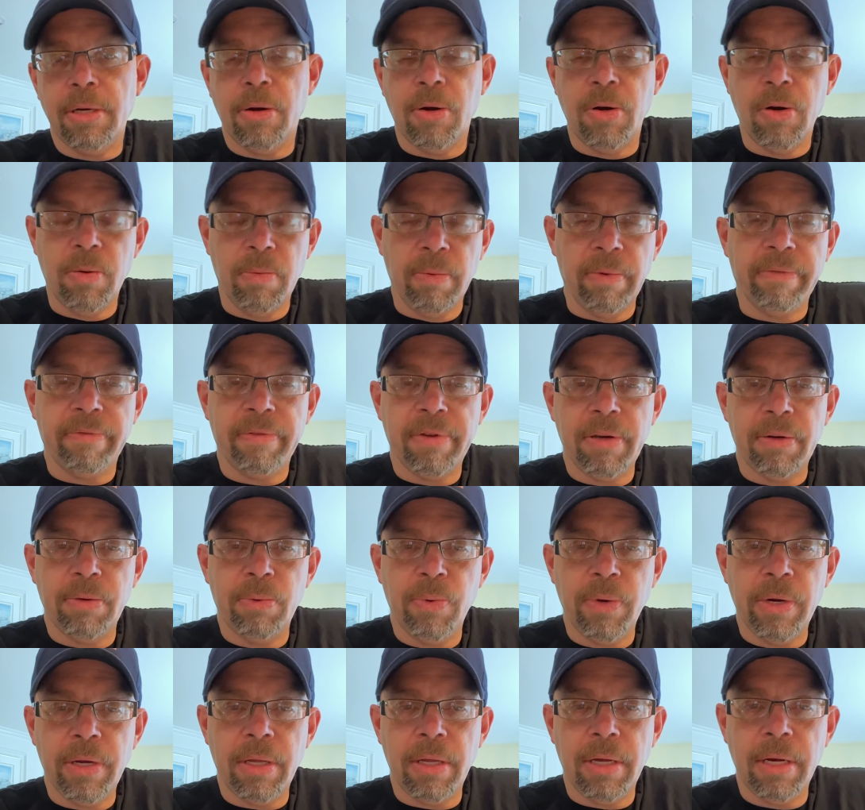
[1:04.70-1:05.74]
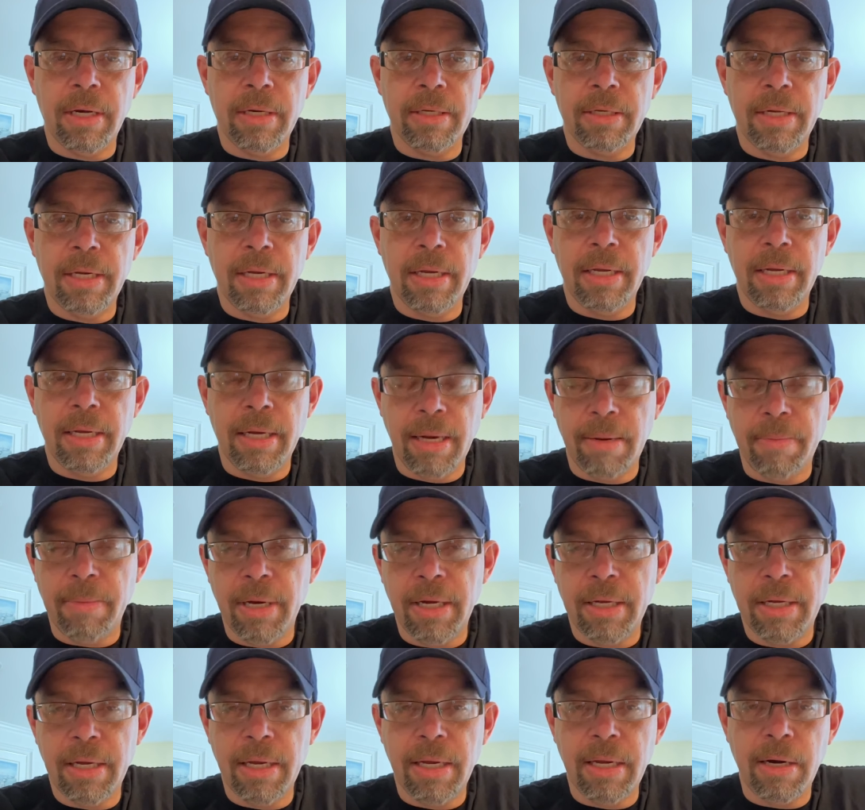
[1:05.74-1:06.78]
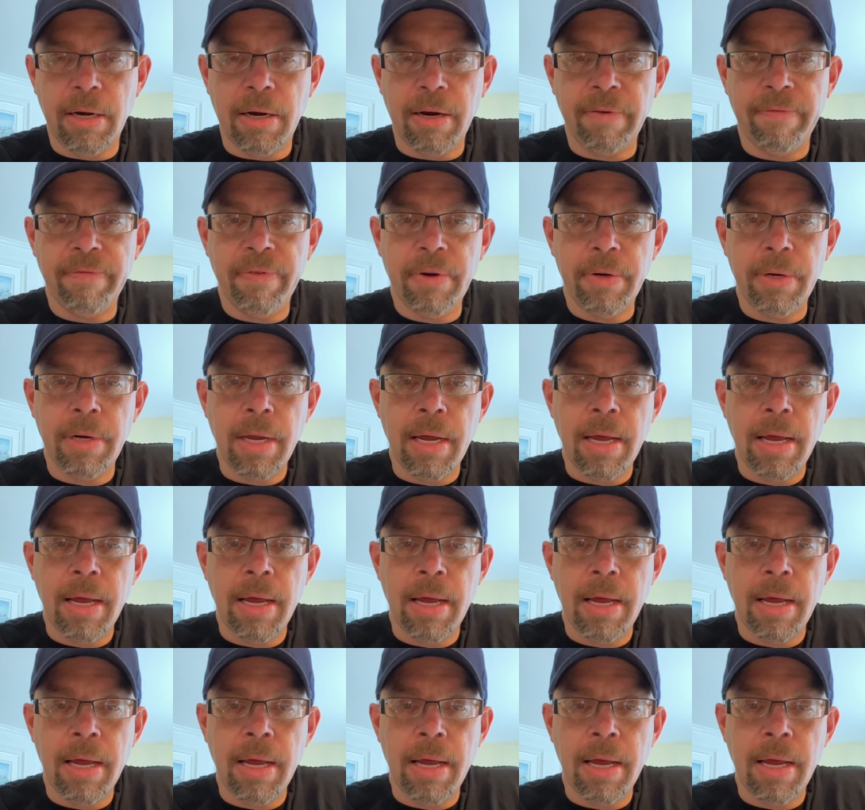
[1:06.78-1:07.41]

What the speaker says: home of Goodwill Hunting, MIT, Harvard,